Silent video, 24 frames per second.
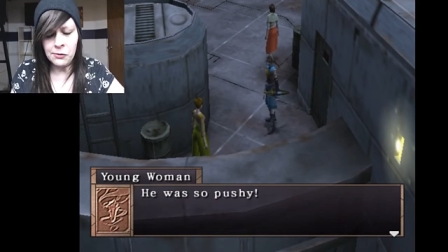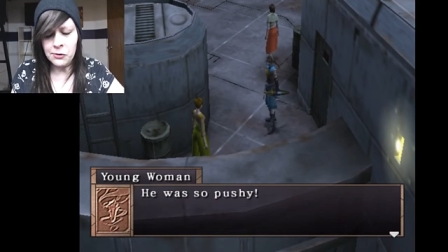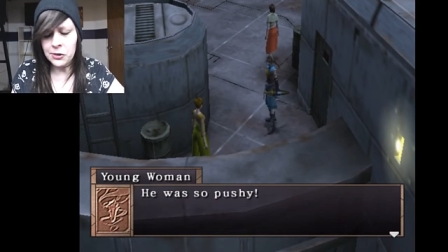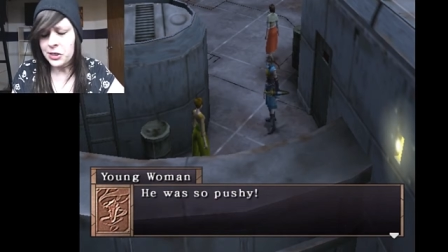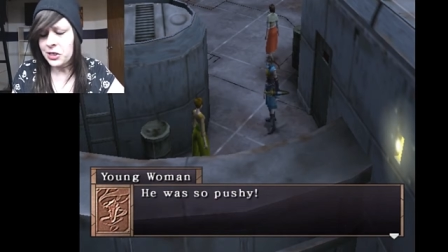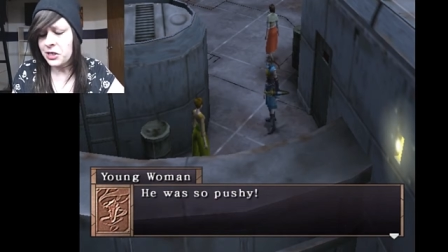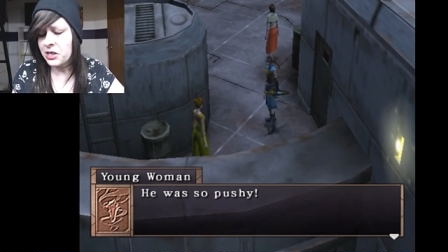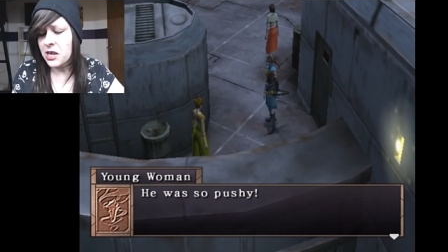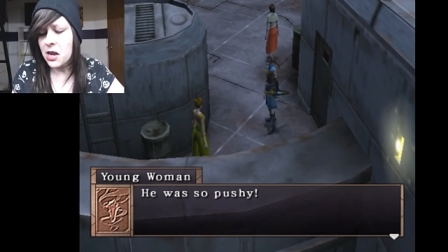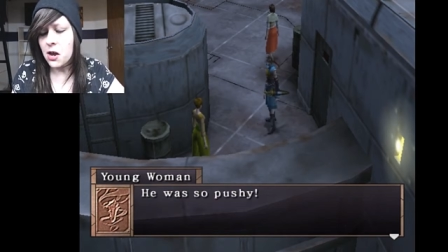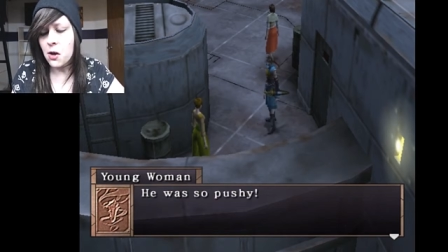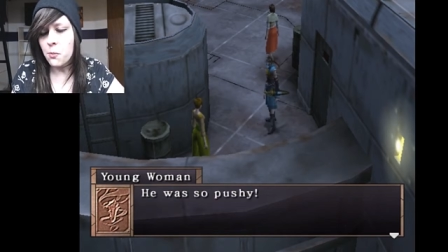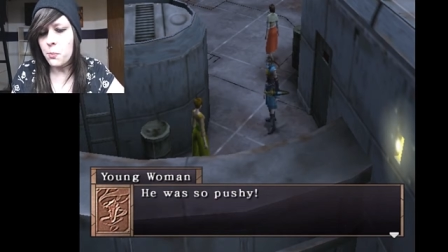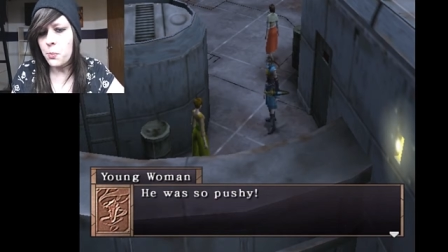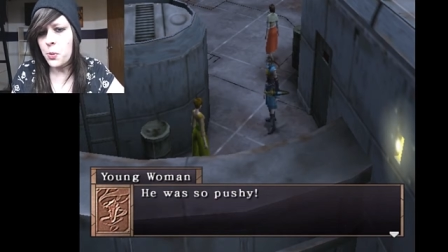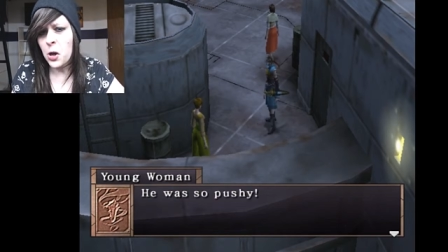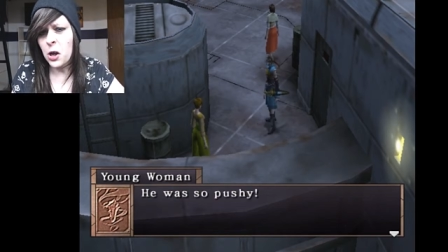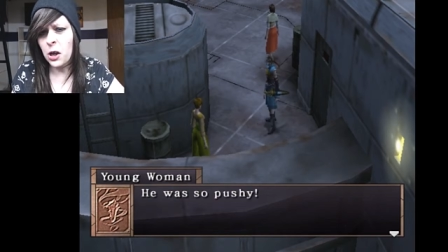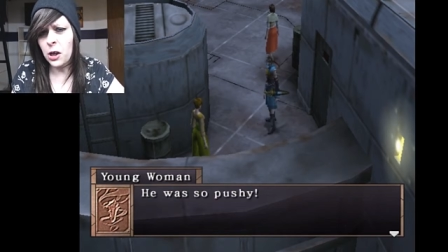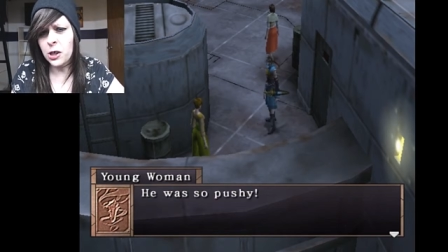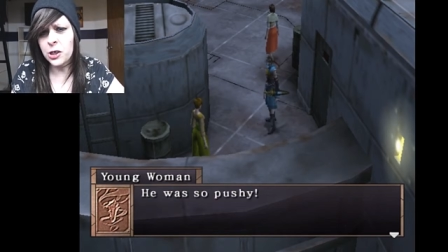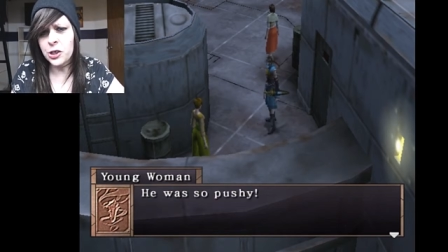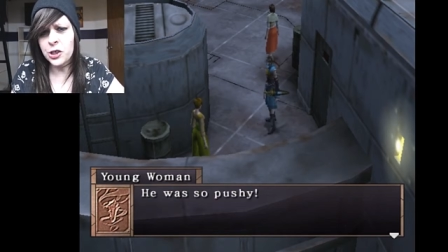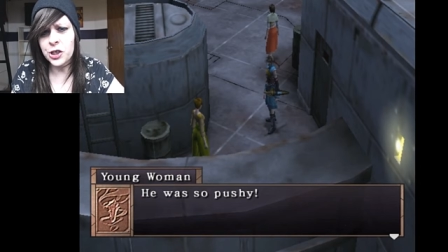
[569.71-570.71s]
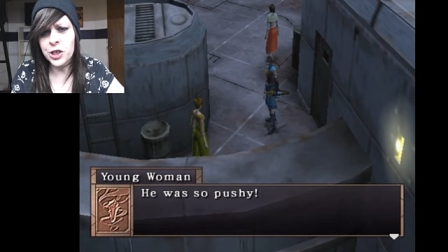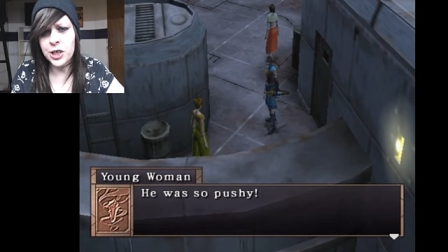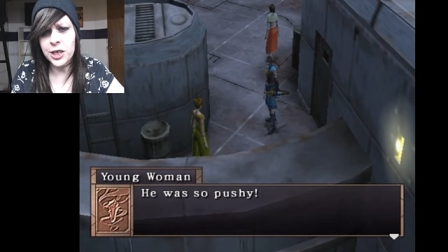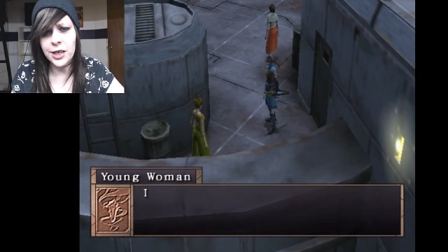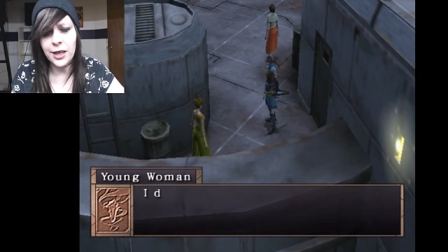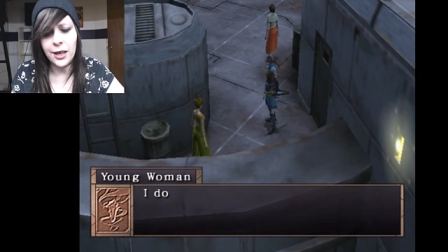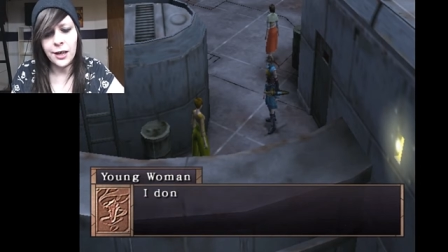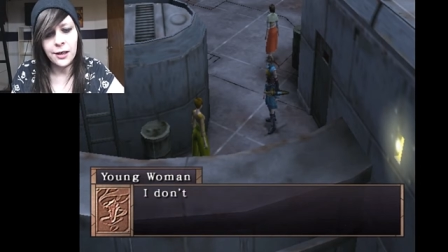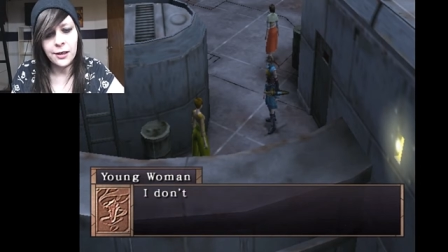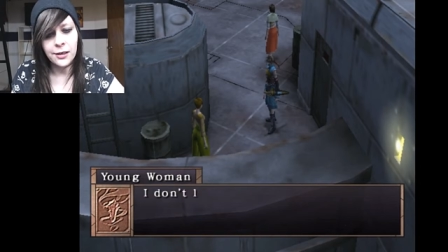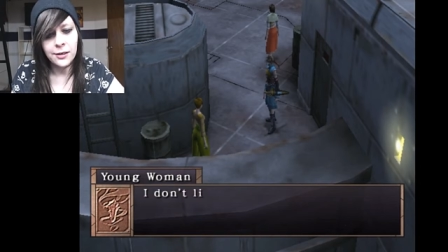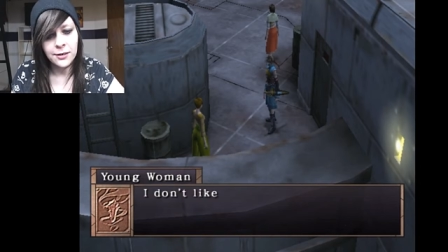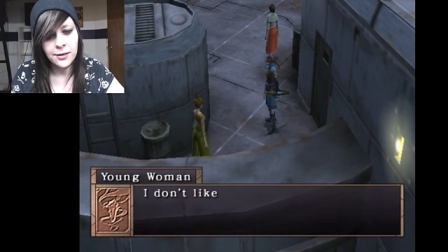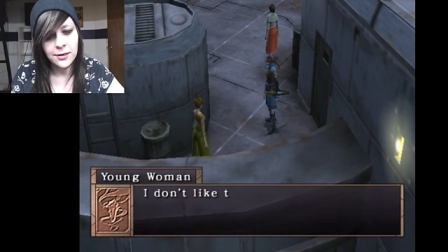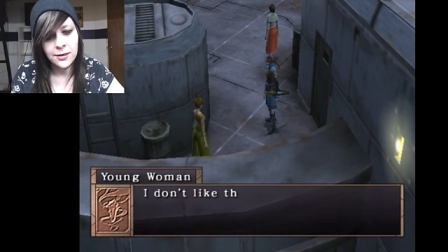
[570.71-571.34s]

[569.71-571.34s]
was so pushy.